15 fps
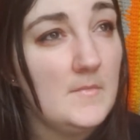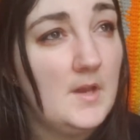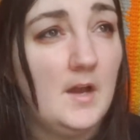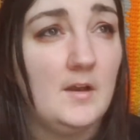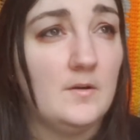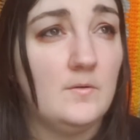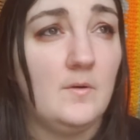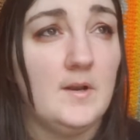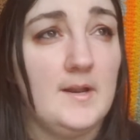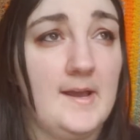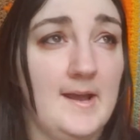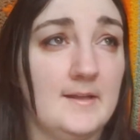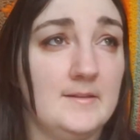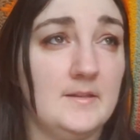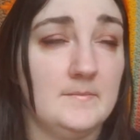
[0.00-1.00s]
I don't want to
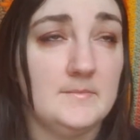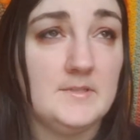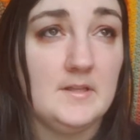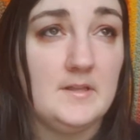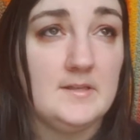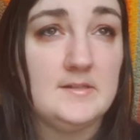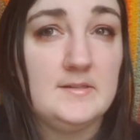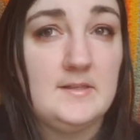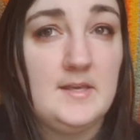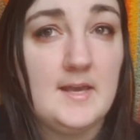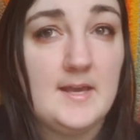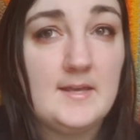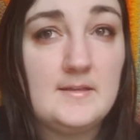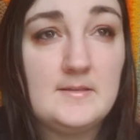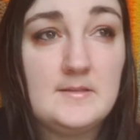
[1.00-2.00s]
add them to this
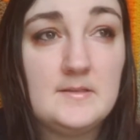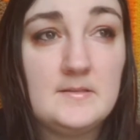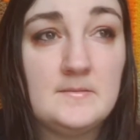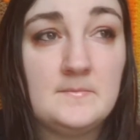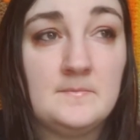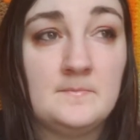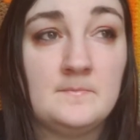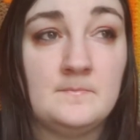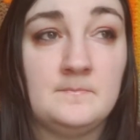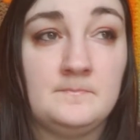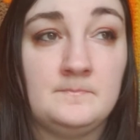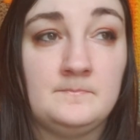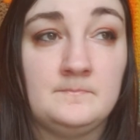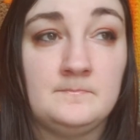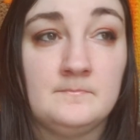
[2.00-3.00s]
yet.
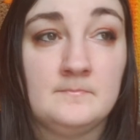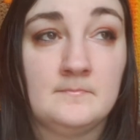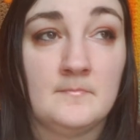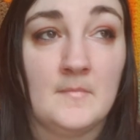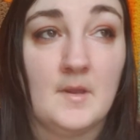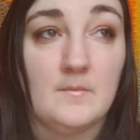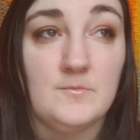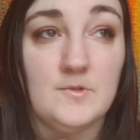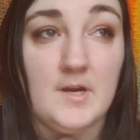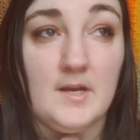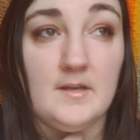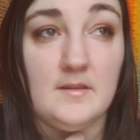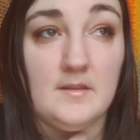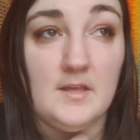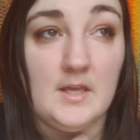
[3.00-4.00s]
I'm
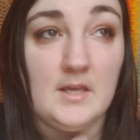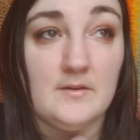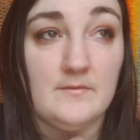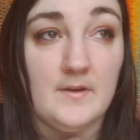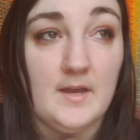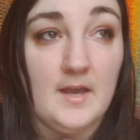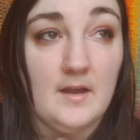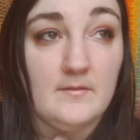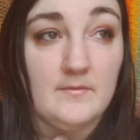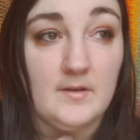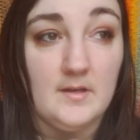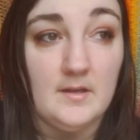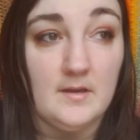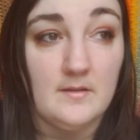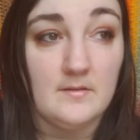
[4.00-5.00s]
trying to think if I have
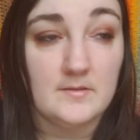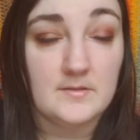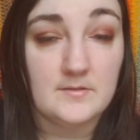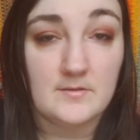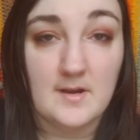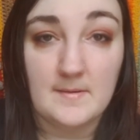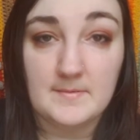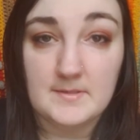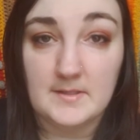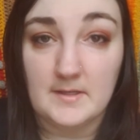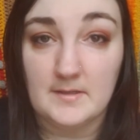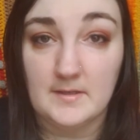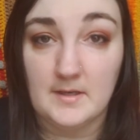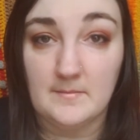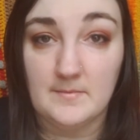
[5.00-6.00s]
any other scraps
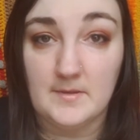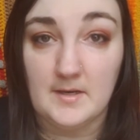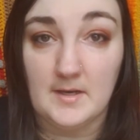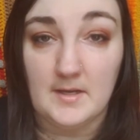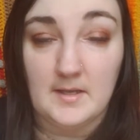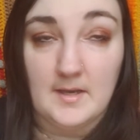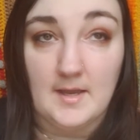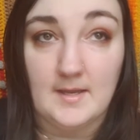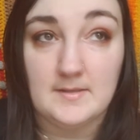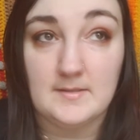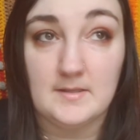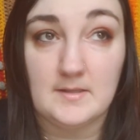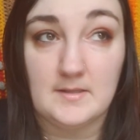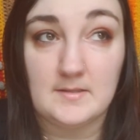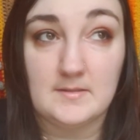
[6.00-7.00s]
lined up that I could add
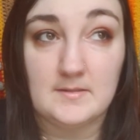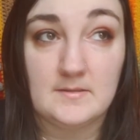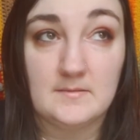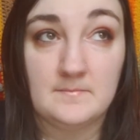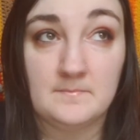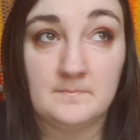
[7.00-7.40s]
to this.